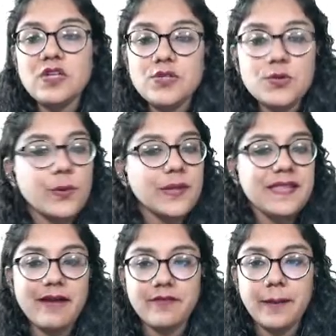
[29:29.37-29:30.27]
So what they
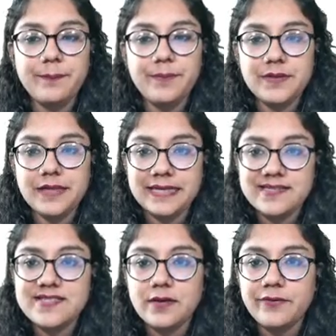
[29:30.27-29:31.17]
have up next
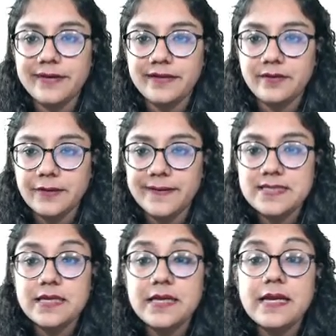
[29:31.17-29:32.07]
written here is
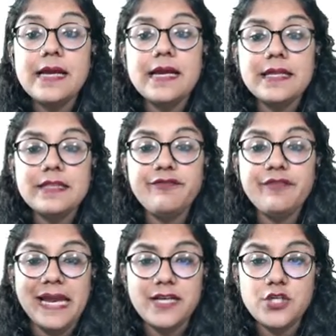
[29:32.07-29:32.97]
the
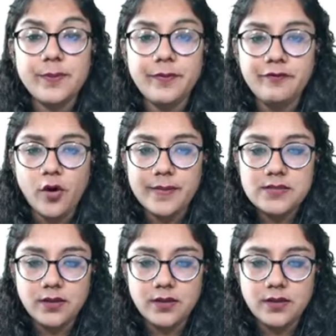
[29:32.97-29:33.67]
financial performance.